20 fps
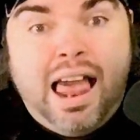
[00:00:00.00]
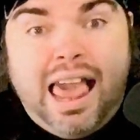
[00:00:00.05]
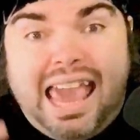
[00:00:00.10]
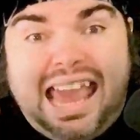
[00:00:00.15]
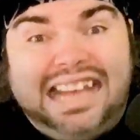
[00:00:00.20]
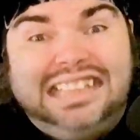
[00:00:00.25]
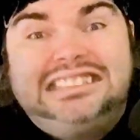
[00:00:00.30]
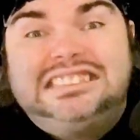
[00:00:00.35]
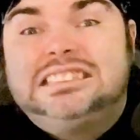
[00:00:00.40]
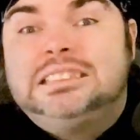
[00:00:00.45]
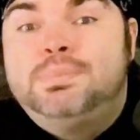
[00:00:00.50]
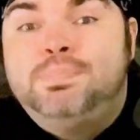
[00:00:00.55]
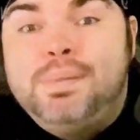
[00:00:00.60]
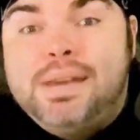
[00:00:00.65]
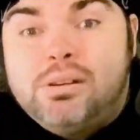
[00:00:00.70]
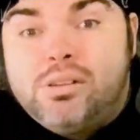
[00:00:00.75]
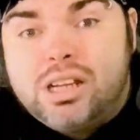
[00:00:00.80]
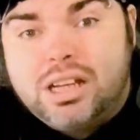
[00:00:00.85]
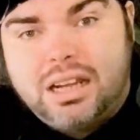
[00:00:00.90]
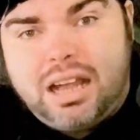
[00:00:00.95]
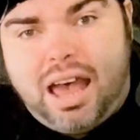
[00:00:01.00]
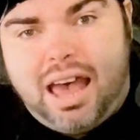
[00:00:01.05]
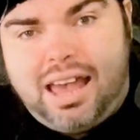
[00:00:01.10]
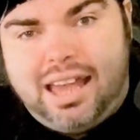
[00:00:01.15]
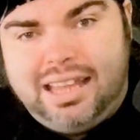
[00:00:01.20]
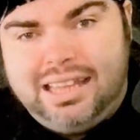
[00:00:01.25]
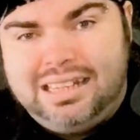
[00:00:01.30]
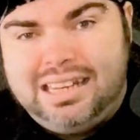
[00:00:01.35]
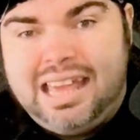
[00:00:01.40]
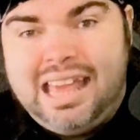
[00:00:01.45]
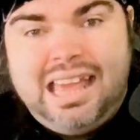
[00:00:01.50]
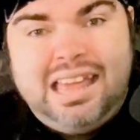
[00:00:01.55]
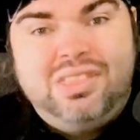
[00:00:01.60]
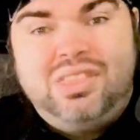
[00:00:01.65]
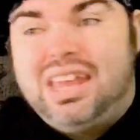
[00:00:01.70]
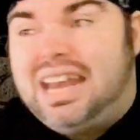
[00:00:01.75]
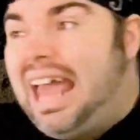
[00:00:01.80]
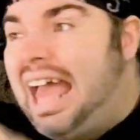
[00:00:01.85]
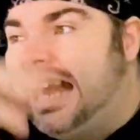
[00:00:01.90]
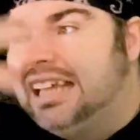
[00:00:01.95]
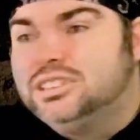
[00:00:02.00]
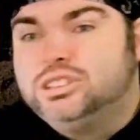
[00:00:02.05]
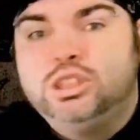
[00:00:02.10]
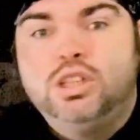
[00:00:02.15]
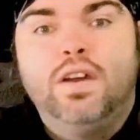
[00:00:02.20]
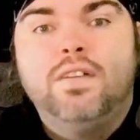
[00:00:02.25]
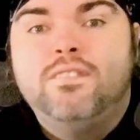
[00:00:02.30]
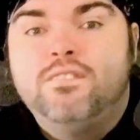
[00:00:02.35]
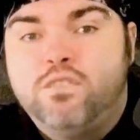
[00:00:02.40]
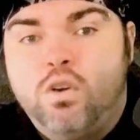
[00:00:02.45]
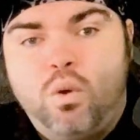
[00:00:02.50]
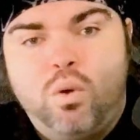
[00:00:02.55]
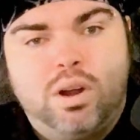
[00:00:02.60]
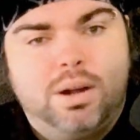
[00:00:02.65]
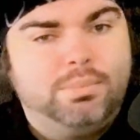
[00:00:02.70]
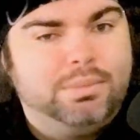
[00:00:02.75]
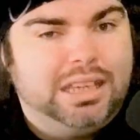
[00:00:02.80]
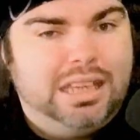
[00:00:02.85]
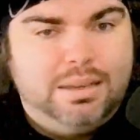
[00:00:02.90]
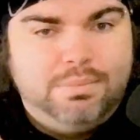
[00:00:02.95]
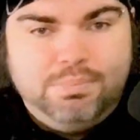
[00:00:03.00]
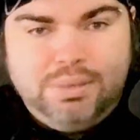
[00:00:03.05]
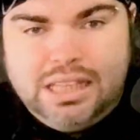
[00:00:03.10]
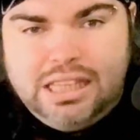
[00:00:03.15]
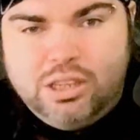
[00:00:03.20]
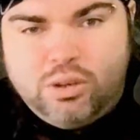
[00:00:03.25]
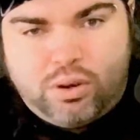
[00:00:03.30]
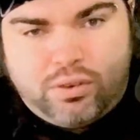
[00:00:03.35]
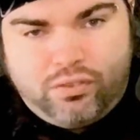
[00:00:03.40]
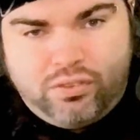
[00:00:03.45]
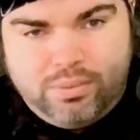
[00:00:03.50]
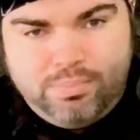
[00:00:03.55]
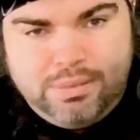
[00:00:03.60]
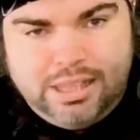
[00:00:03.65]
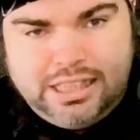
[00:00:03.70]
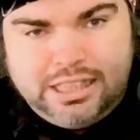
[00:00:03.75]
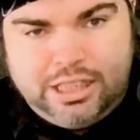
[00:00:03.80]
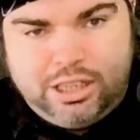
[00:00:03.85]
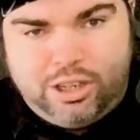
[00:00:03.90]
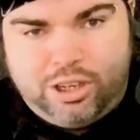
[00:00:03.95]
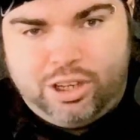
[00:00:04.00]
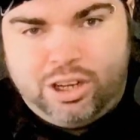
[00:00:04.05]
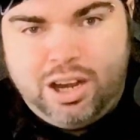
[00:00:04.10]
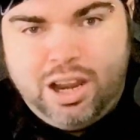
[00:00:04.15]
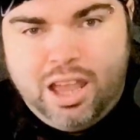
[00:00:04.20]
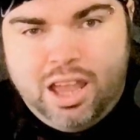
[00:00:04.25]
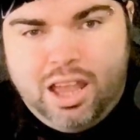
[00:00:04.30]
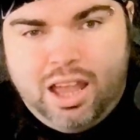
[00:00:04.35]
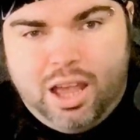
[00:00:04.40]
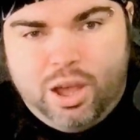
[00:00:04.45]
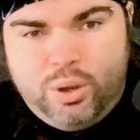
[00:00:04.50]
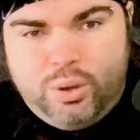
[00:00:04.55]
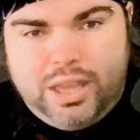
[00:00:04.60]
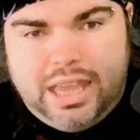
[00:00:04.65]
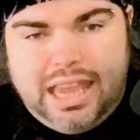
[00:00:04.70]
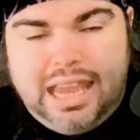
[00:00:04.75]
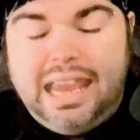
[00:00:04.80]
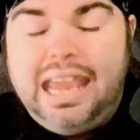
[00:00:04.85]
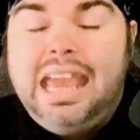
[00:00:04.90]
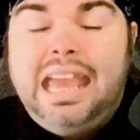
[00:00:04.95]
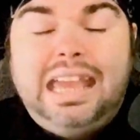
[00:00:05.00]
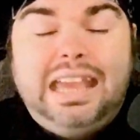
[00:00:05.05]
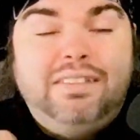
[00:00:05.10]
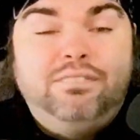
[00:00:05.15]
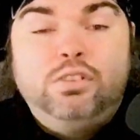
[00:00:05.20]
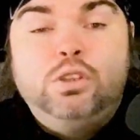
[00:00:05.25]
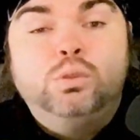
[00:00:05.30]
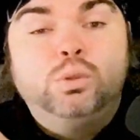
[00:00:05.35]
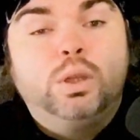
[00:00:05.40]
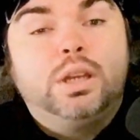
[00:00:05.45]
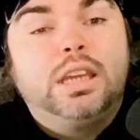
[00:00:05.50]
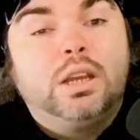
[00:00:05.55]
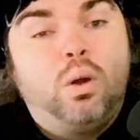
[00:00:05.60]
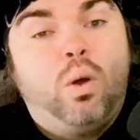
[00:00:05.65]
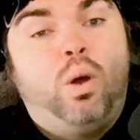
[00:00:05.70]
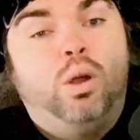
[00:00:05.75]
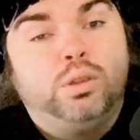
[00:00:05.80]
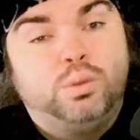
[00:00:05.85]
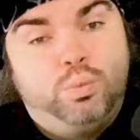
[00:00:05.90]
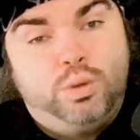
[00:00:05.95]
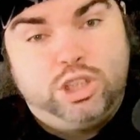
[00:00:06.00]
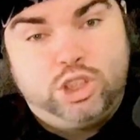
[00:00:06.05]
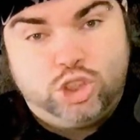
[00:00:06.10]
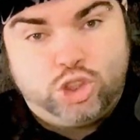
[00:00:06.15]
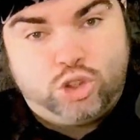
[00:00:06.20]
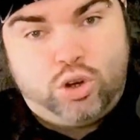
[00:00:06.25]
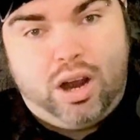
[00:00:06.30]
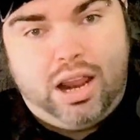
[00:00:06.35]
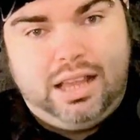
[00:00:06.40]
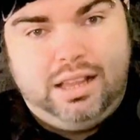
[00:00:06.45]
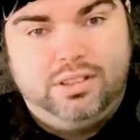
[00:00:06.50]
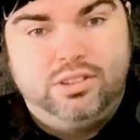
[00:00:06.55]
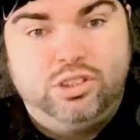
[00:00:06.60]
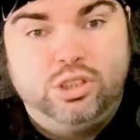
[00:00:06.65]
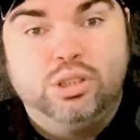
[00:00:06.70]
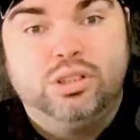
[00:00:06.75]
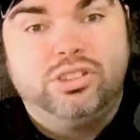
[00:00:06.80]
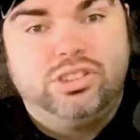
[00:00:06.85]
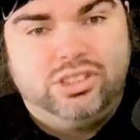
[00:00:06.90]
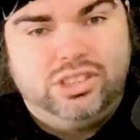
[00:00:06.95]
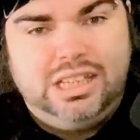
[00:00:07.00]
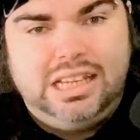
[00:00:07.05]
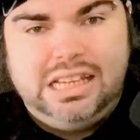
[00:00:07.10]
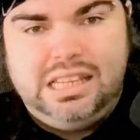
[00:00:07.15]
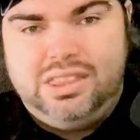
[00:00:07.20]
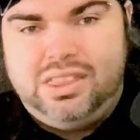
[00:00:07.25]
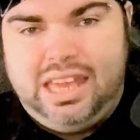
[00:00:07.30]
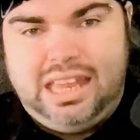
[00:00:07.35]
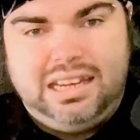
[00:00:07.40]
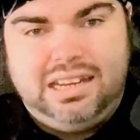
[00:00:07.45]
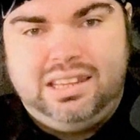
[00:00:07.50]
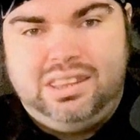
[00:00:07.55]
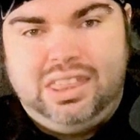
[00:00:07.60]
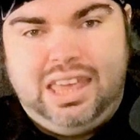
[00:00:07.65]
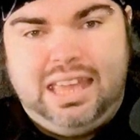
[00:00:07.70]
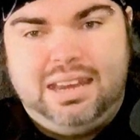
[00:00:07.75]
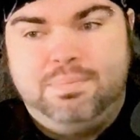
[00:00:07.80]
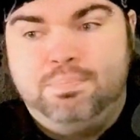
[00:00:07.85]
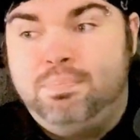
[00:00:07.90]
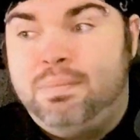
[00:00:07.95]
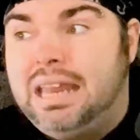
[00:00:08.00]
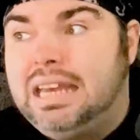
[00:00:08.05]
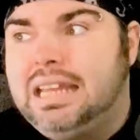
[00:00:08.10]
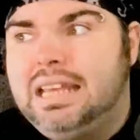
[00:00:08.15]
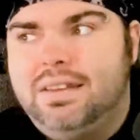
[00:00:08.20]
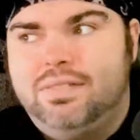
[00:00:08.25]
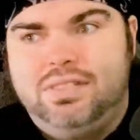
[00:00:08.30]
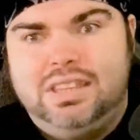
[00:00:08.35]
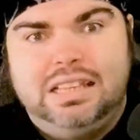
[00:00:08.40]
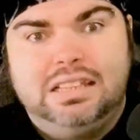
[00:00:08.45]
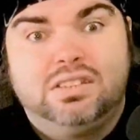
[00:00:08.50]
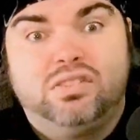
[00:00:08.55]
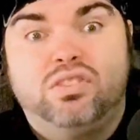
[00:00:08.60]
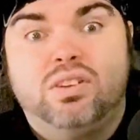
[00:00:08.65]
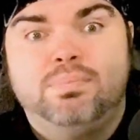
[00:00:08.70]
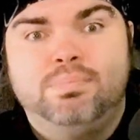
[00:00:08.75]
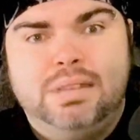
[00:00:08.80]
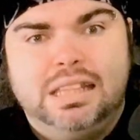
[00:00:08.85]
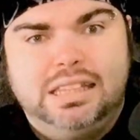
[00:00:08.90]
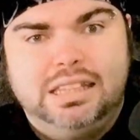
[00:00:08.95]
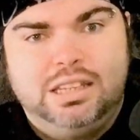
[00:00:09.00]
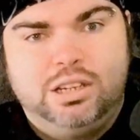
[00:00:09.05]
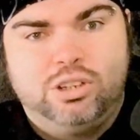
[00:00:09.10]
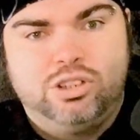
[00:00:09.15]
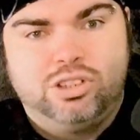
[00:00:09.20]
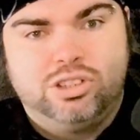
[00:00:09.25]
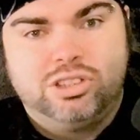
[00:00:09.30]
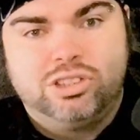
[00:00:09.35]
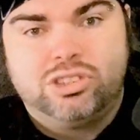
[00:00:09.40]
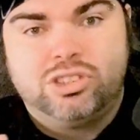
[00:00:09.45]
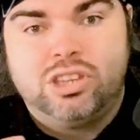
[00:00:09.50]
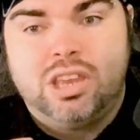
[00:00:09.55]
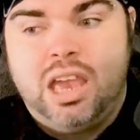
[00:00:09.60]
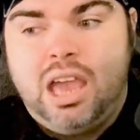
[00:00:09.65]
A spirit guide that has no form can be your familiar, okay? If you look at old witch trials, you'll see that many of these familiars